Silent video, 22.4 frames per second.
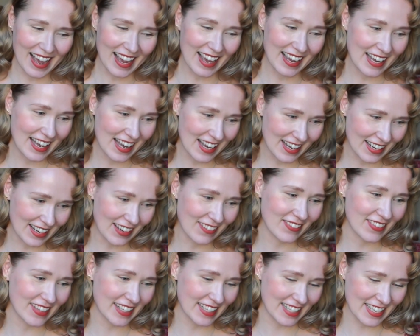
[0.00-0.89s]
I
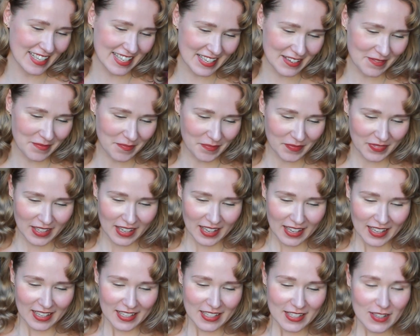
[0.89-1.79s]
love this
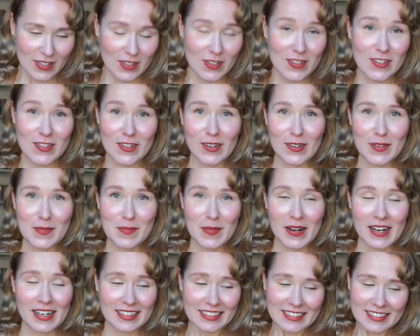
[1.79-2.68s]
so
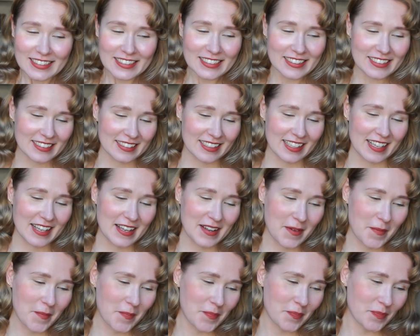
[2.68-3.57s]
much.
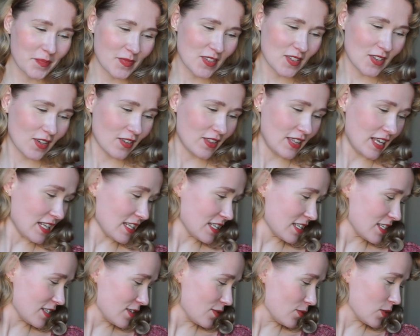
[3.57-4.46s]
So
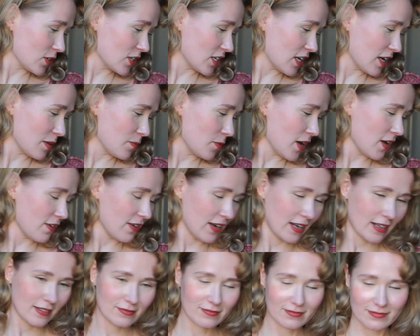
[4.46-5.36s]
that's what I'm
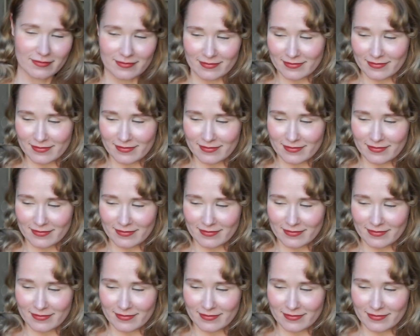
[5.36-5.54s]
wearing.